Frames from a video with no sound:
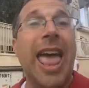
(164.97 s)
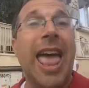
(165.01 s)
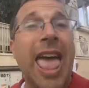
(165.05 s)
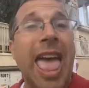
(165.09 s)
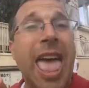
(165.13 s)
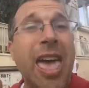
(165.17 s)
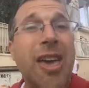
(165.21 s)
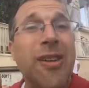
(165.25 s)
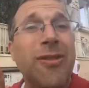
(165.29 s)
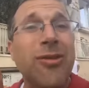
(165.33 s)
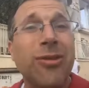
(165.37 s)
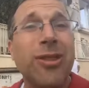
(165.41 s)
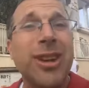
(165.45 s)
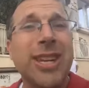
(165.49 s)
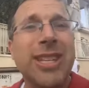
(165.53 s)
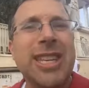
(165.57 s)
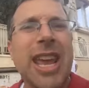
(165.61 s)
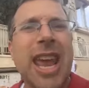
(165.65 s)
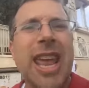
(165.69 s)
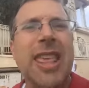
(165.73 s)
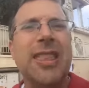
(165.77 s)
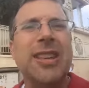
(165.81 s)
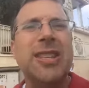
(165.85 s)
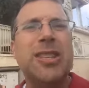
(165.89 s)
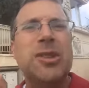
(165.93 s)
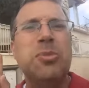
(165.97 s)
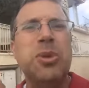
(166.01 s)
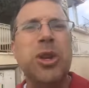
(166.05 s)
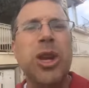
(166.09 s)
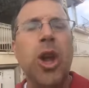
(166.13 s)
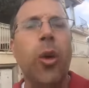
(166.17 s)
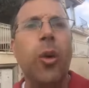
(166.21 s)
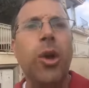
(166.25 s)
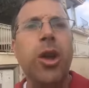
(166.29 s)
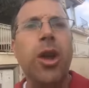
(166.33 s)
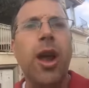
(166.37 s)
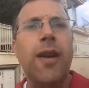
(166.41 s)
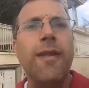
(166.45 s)
Every day, this has been
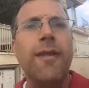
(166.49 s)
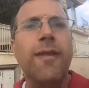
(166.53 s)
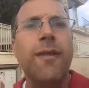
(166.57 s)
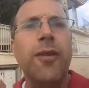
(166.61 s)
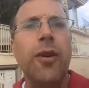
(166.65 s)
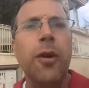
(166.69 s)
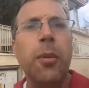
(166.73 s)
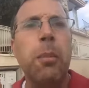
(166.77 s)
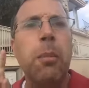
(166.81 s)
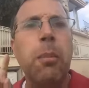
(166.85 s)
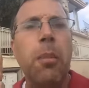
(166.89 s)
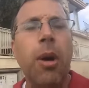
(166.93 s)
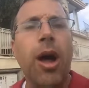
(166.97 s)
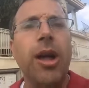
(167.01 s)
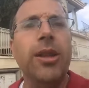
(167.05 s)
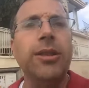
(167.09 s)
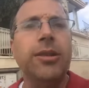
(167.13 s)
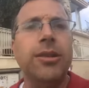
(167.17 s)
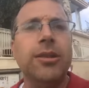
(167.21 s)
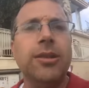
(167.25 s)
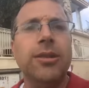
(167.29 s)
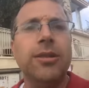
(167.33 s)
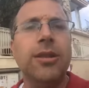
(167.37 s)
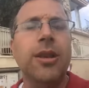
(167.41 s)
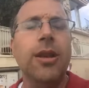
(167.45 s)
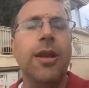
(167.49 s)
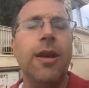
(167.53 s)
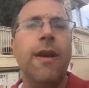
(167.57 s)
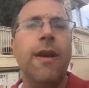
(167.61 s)
going on for months.